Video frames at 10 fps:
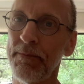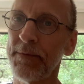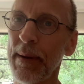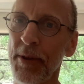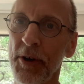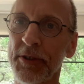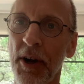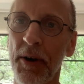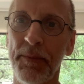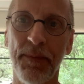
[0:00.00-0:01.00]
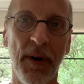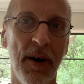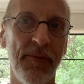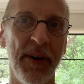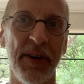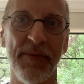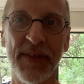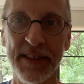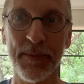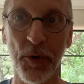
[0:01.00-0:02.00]
some of those are very
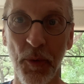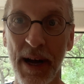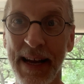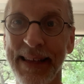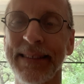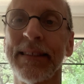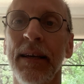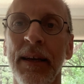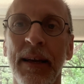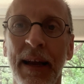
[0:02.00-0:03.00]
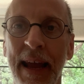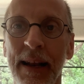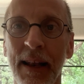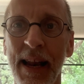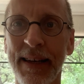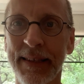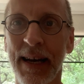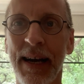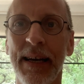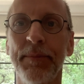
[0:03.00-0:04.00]
visible ways, and a lot of
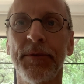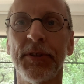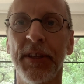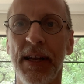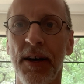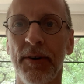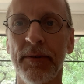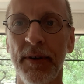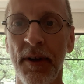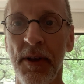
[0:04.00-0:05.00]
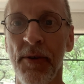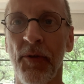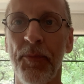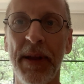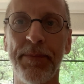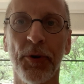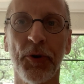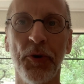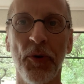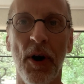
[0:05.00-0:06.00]
times, for people
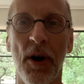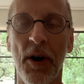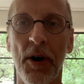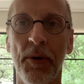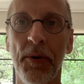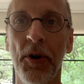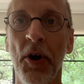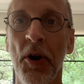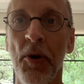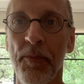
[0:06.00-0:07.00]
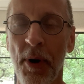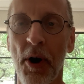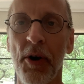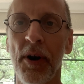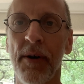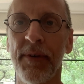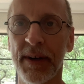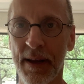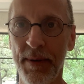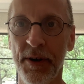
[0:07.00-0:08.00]
who are part of a
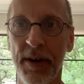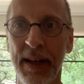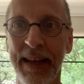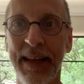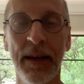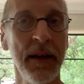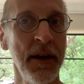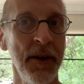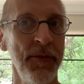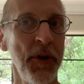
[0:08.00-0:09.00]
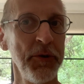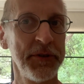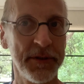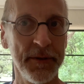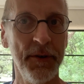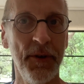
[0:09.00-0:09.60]
community, those